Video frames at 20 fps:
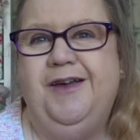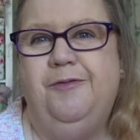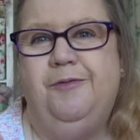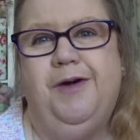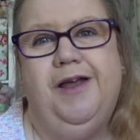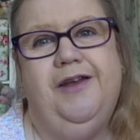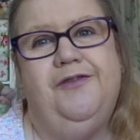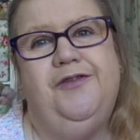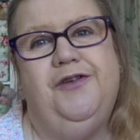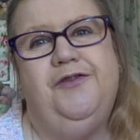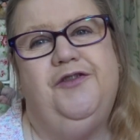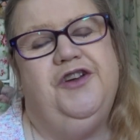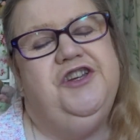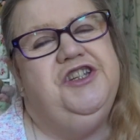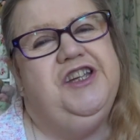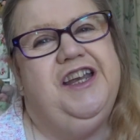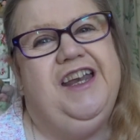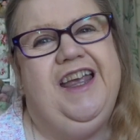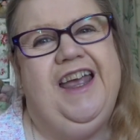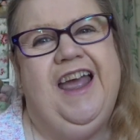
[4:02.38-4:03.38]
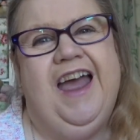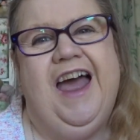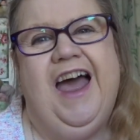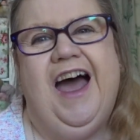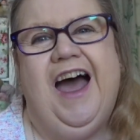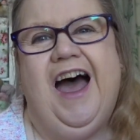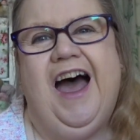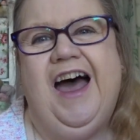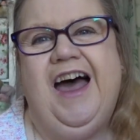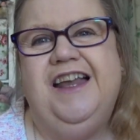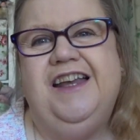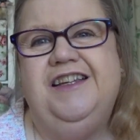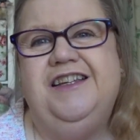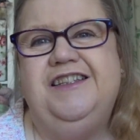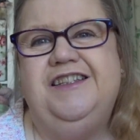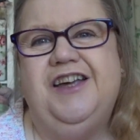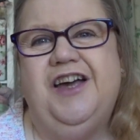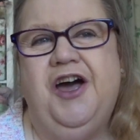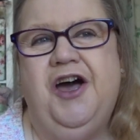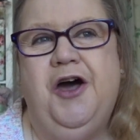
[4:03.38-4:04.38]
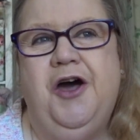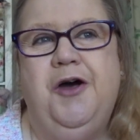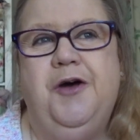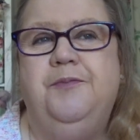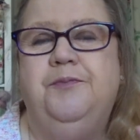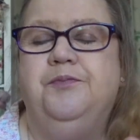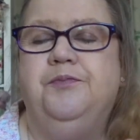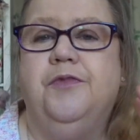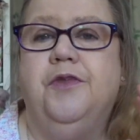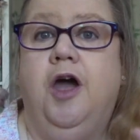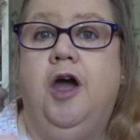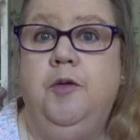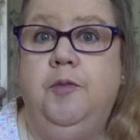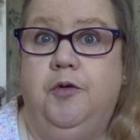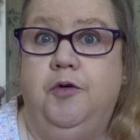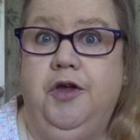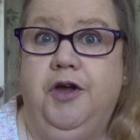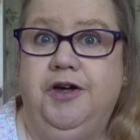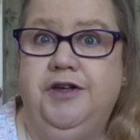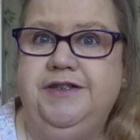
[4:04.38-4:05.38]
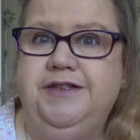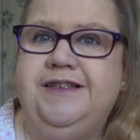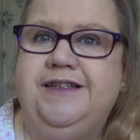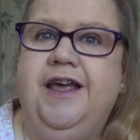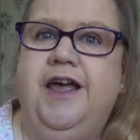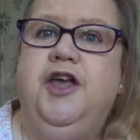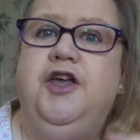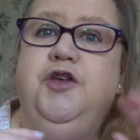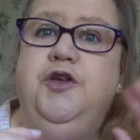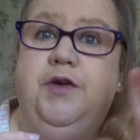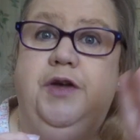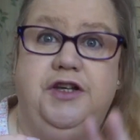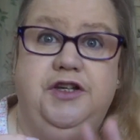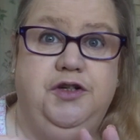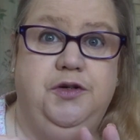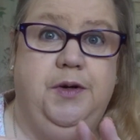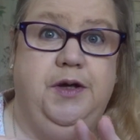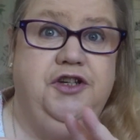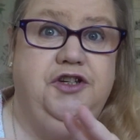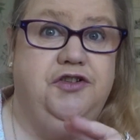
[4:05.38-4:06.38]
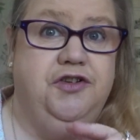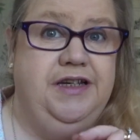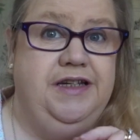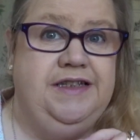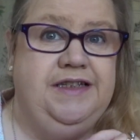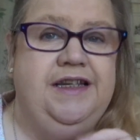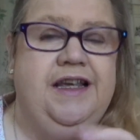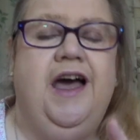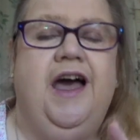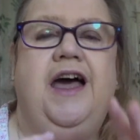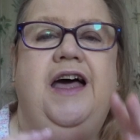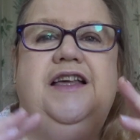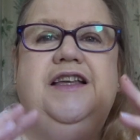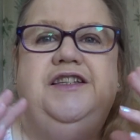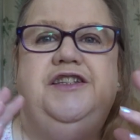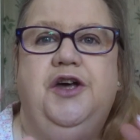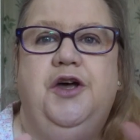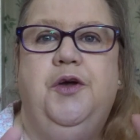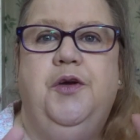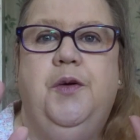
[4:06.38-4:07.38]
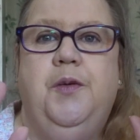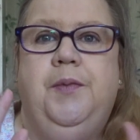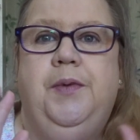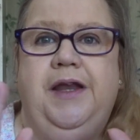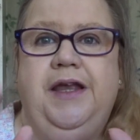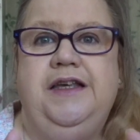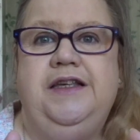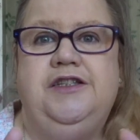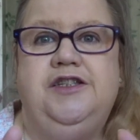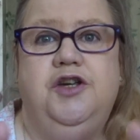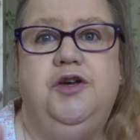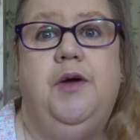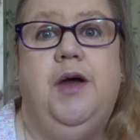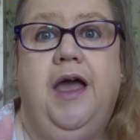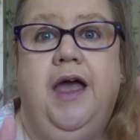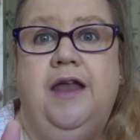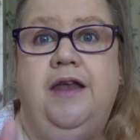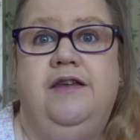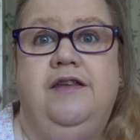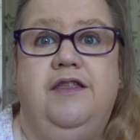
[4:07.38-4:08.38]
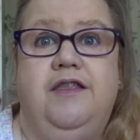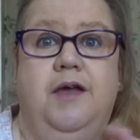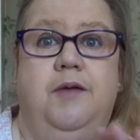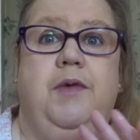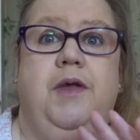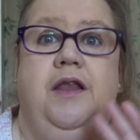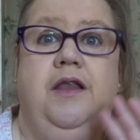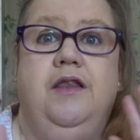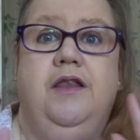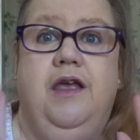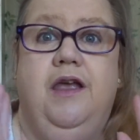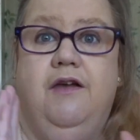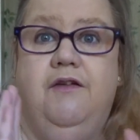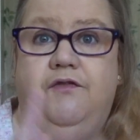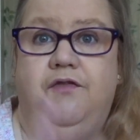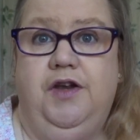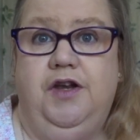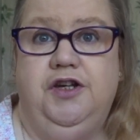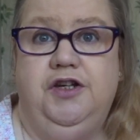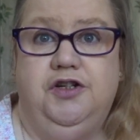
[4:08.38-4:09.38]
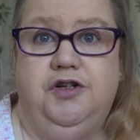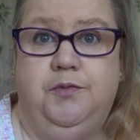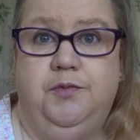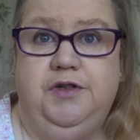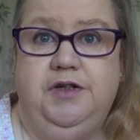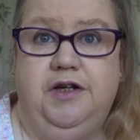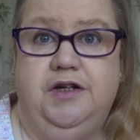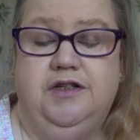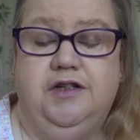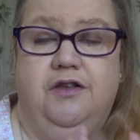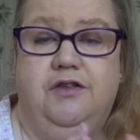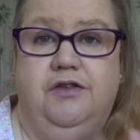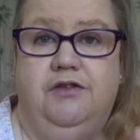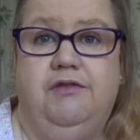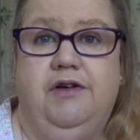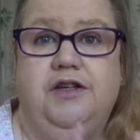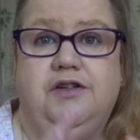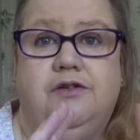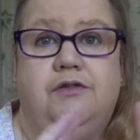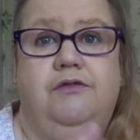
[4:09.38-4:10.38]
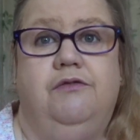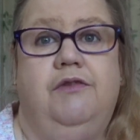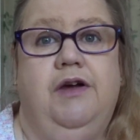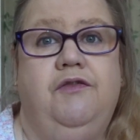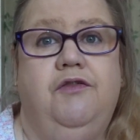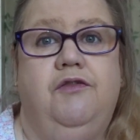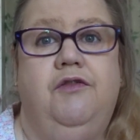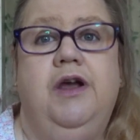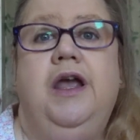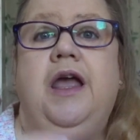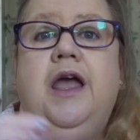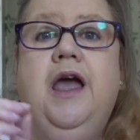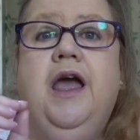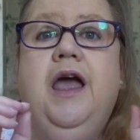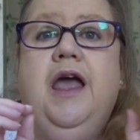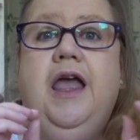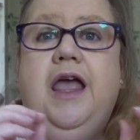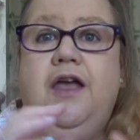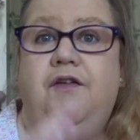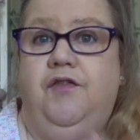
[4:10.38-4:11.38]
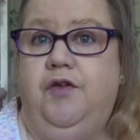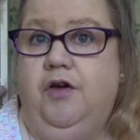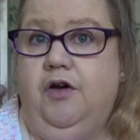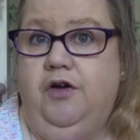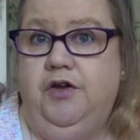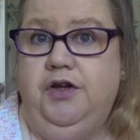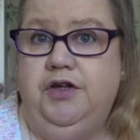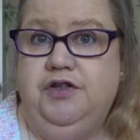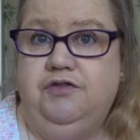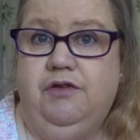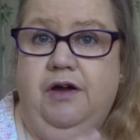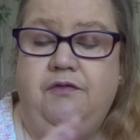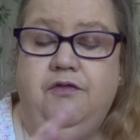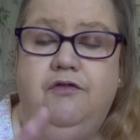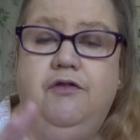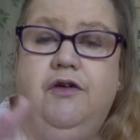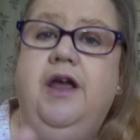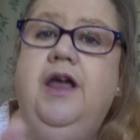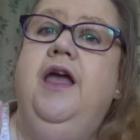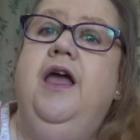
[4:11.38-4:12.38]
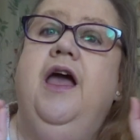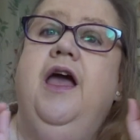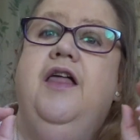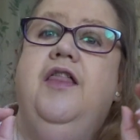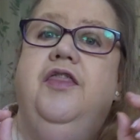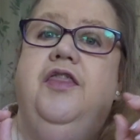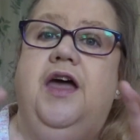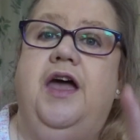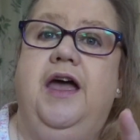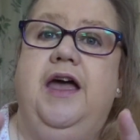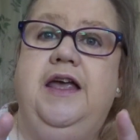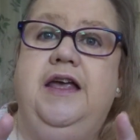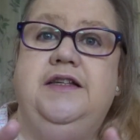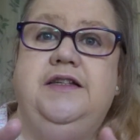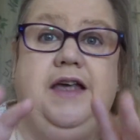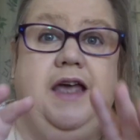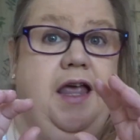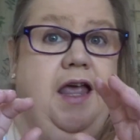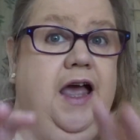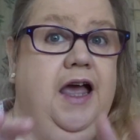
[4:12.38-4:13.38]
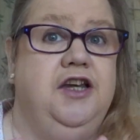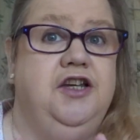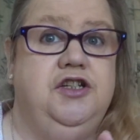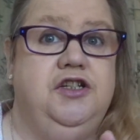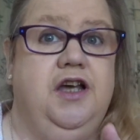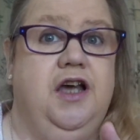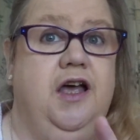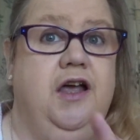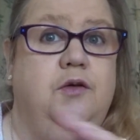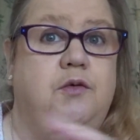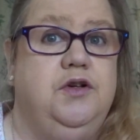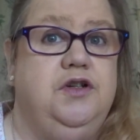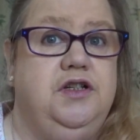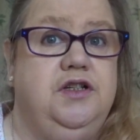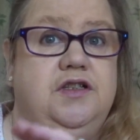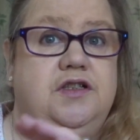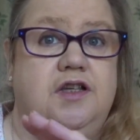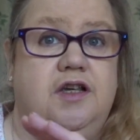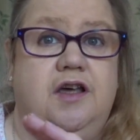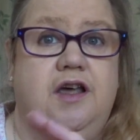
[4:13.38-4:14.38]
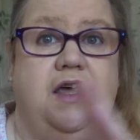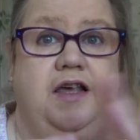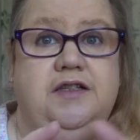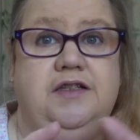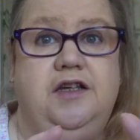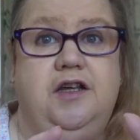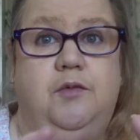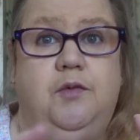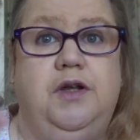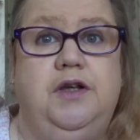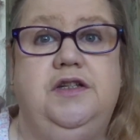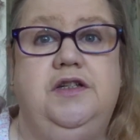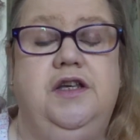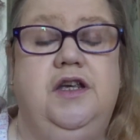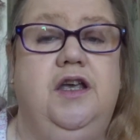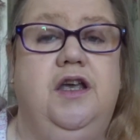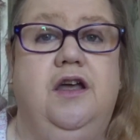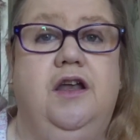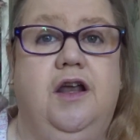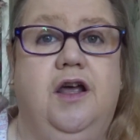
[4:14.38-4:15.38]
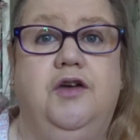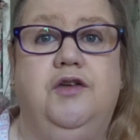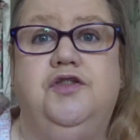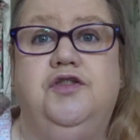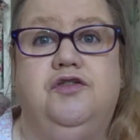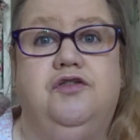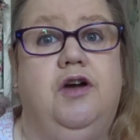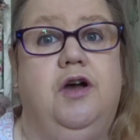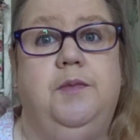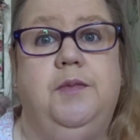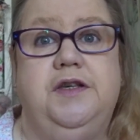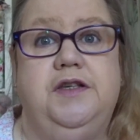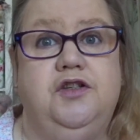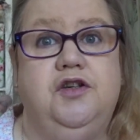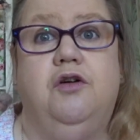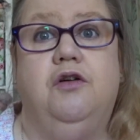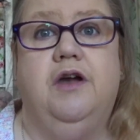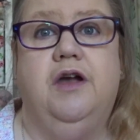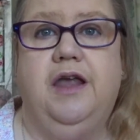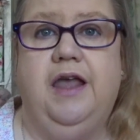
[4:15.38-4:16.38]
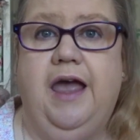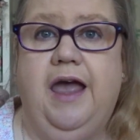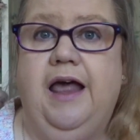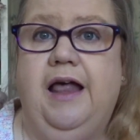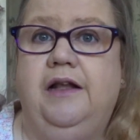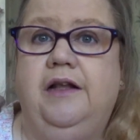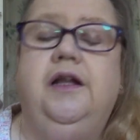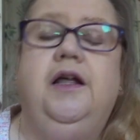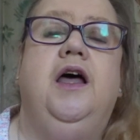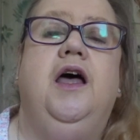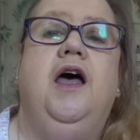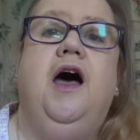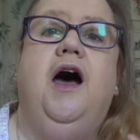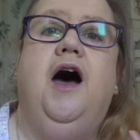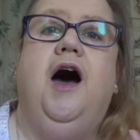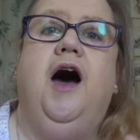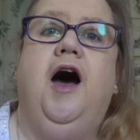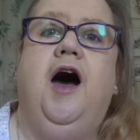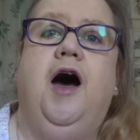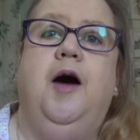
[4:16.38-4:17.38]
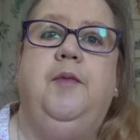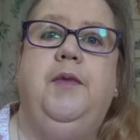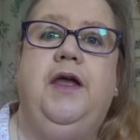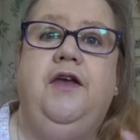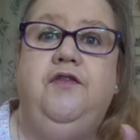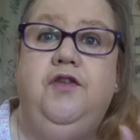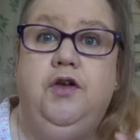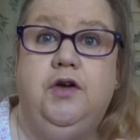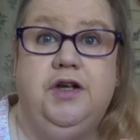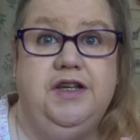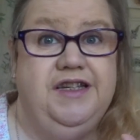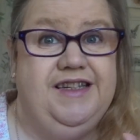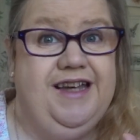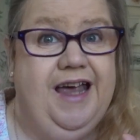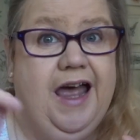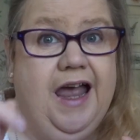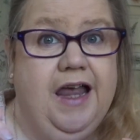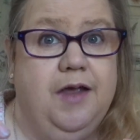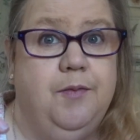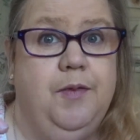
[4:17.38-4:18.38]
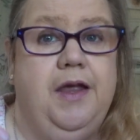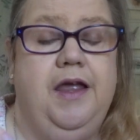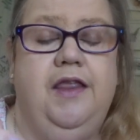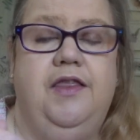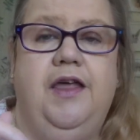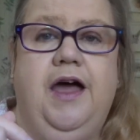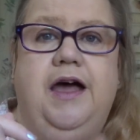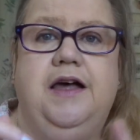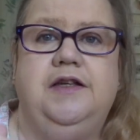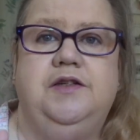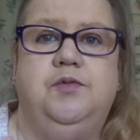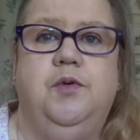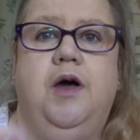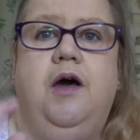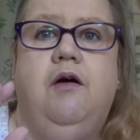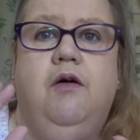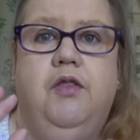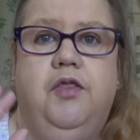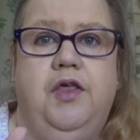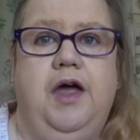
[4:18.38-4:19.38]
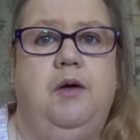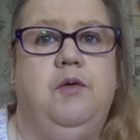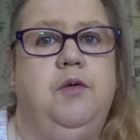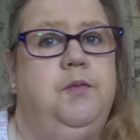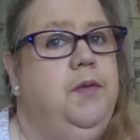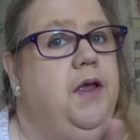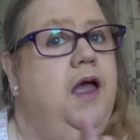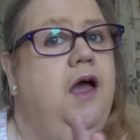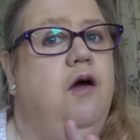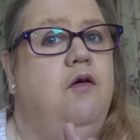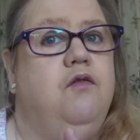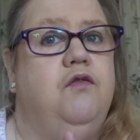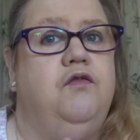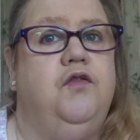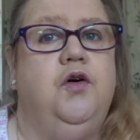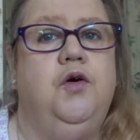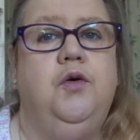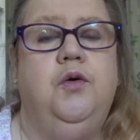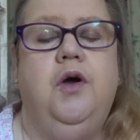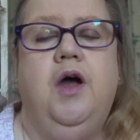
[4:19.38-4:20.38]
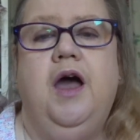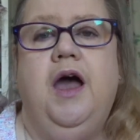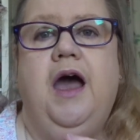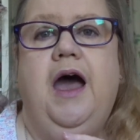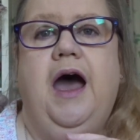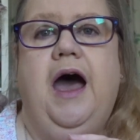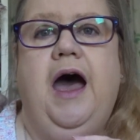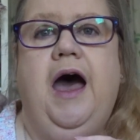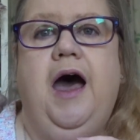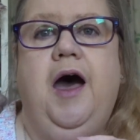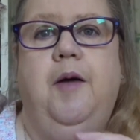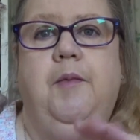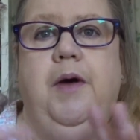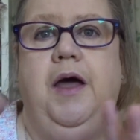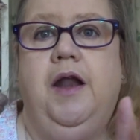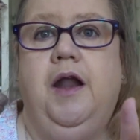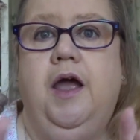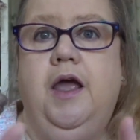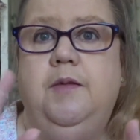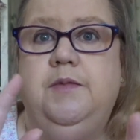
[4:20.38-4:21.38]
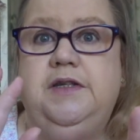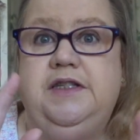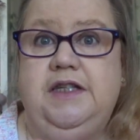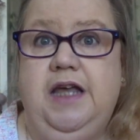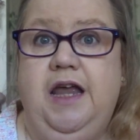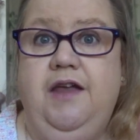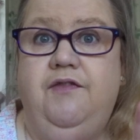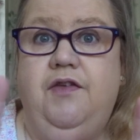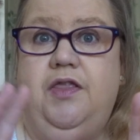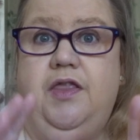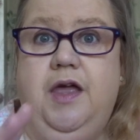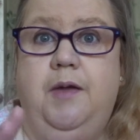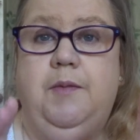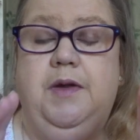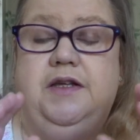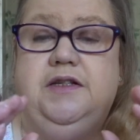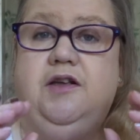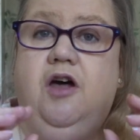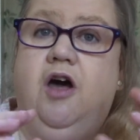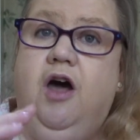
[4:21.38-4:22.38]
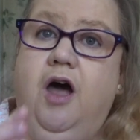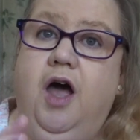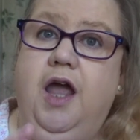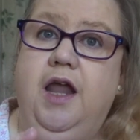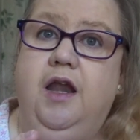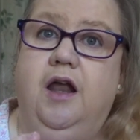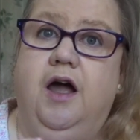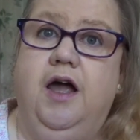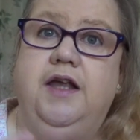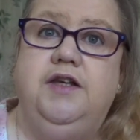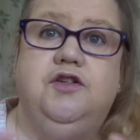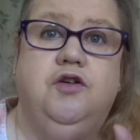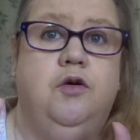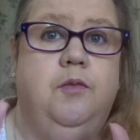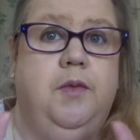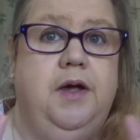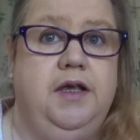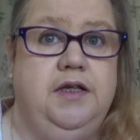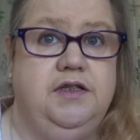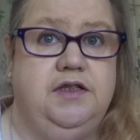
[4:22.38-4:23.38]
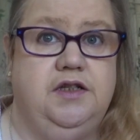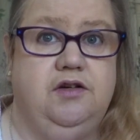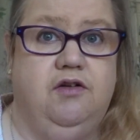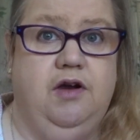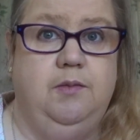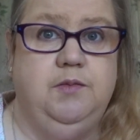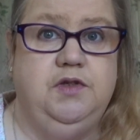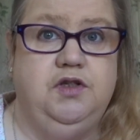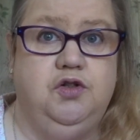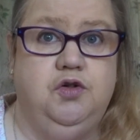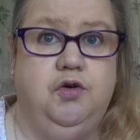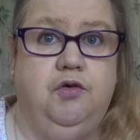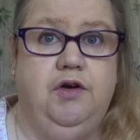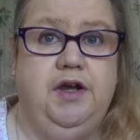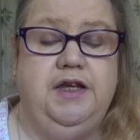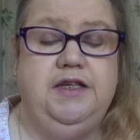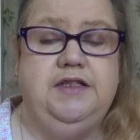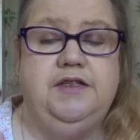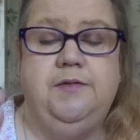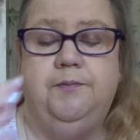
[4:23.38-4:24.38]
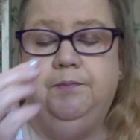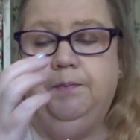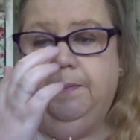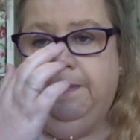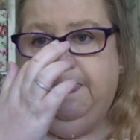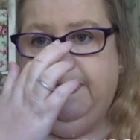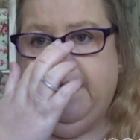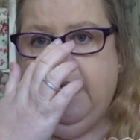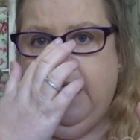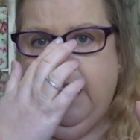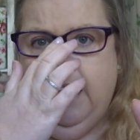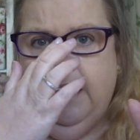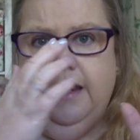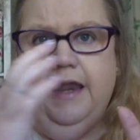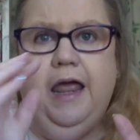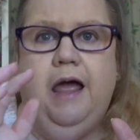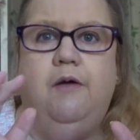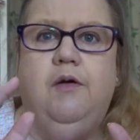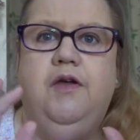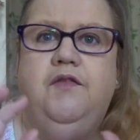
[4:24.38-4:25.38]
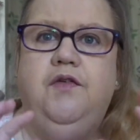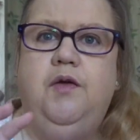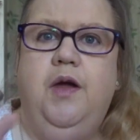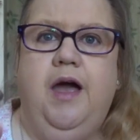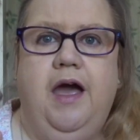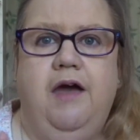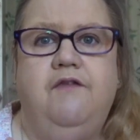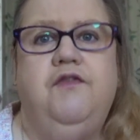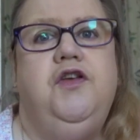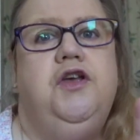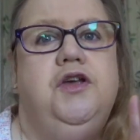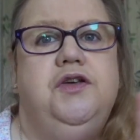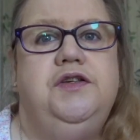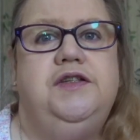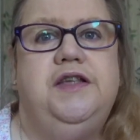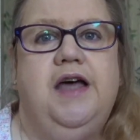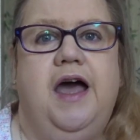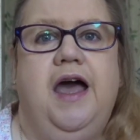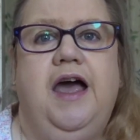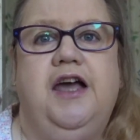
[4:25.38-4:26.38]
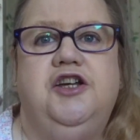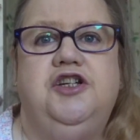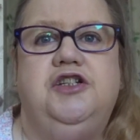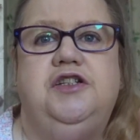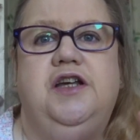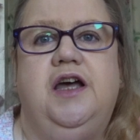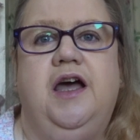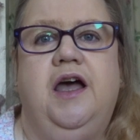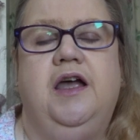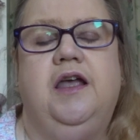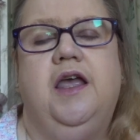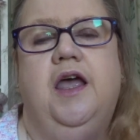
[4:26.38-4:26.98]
my lovely friend Jenny, and Opal Yarns, you get 2 entries. So please do enter them in the finished object thread on Ravelry. If you can't use Ravelry, there is a hashtag, which is the scr1tno stripy sock cowl. If you can tag me in that as well, that would be helpful. And I am saving them as a highlight on my Instagram stories. Now, if you have used that hashtag,